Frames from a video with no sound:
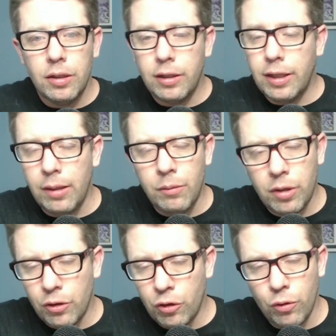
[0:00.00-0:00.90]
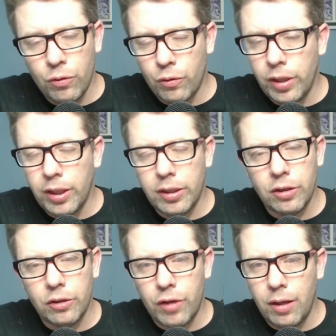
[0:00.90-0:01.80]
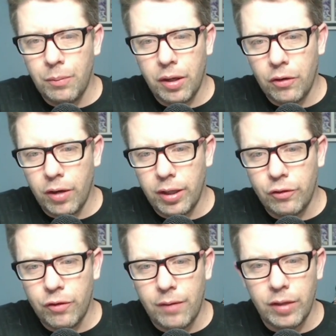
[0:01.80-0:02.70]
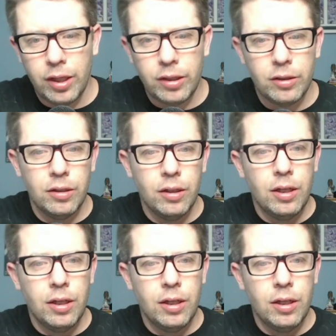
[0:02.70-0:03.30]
The team can shoot threes to create the driving lanes.